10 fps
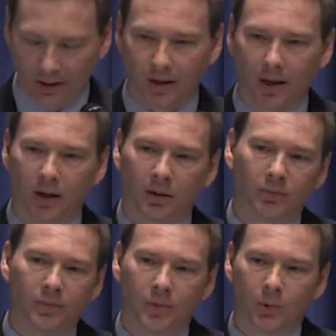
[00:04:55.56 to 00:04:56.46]

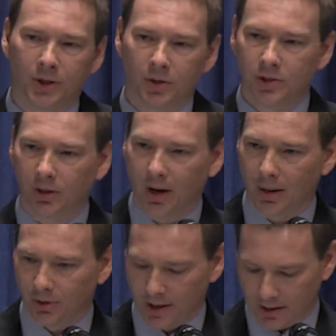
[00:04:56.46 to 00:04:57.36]
uh, reduce their
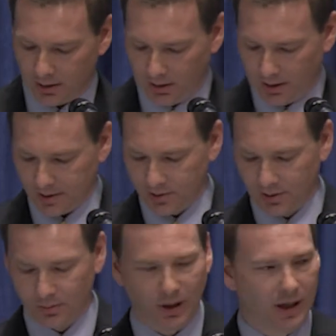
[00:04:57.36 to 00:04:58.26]
operating
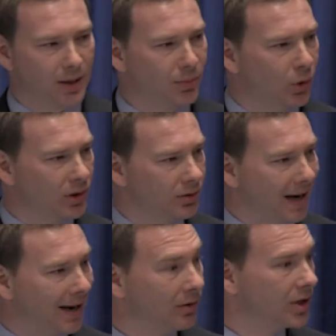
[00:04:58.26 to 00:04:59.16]
costs, become more
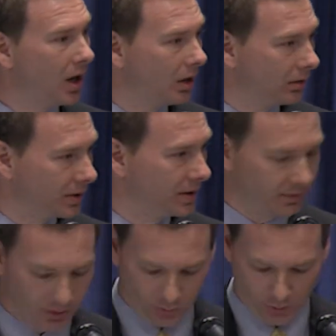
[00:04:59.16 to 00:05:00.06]
drought tolerant,
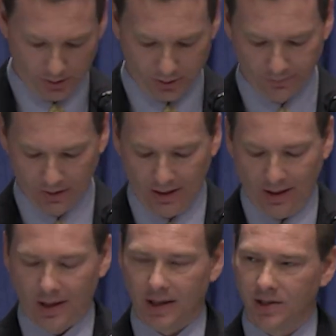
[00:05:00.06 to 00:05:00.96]
if you will,
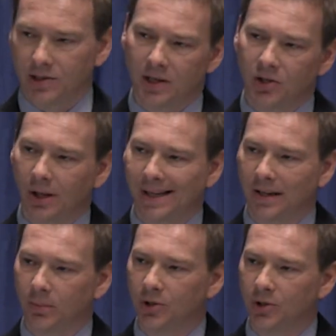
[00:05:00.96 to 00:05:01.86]
and essentially help